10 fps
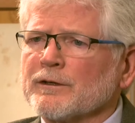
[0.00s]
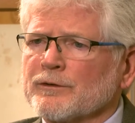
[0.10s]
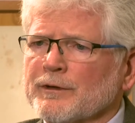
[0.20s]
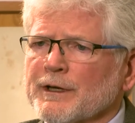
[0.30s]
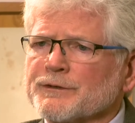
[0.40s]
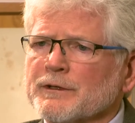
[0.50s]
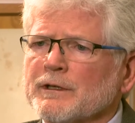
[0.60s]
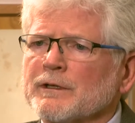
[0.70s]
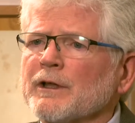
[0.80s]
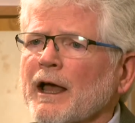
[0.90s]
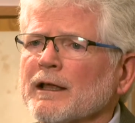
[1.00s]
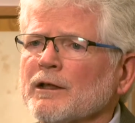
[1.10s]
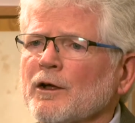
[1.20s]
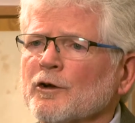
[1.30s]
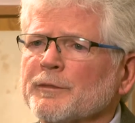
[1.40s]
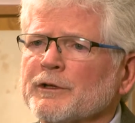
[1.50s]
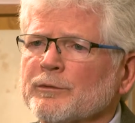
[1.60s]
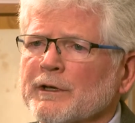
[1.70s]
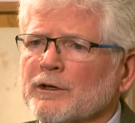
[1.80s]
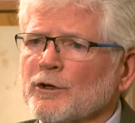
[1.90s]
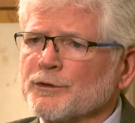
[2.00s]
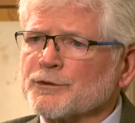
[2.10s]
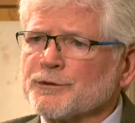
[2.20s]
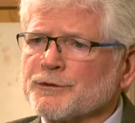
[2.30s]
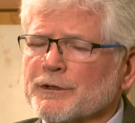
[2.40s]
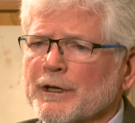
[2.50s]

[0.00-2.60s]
interested in dialogue between cultures